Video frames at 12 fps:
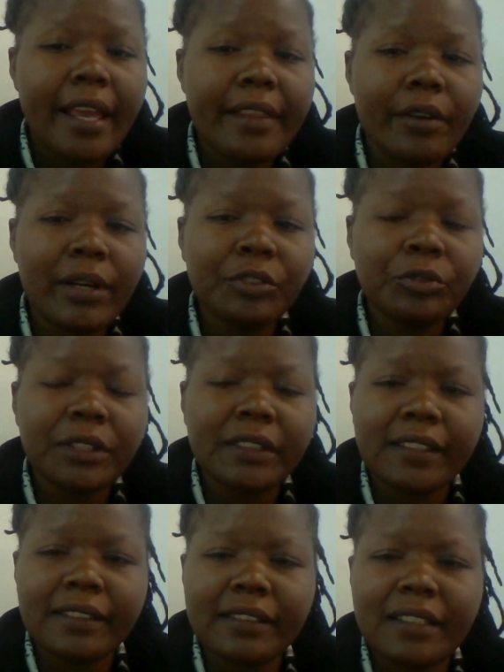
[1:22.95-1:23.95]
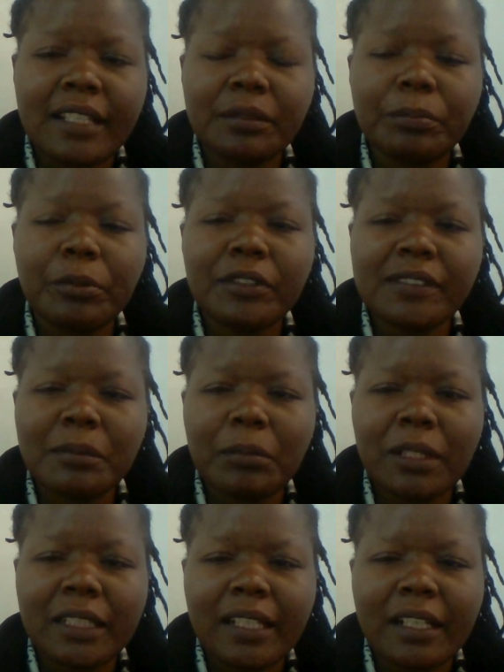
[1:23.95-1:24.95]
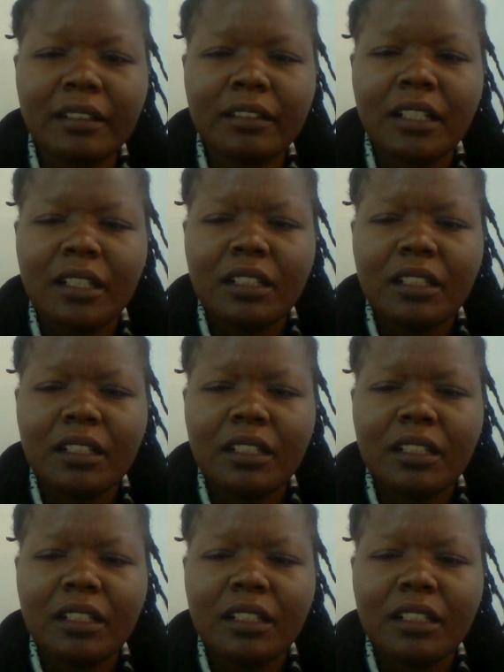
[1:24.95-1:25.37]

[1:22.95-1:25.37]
and they want to insist that possibly the